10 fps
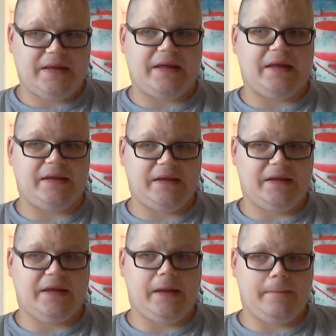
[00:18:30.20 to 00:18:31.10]
and
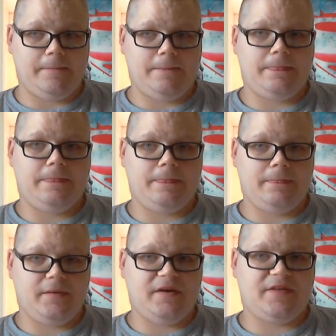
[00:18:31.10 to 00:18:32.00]
a
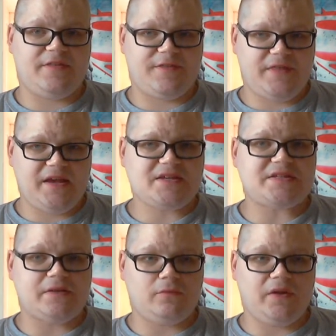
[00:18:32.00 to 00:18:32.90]
things
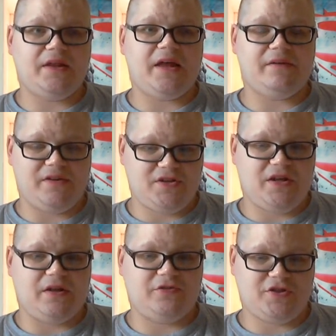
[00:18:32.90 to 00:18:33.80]
that we love in
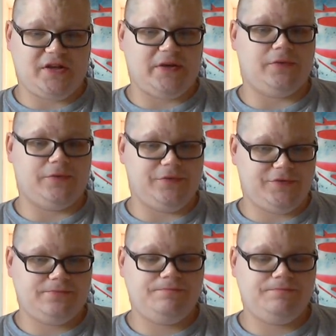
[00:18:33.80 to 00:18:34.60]
our childhood.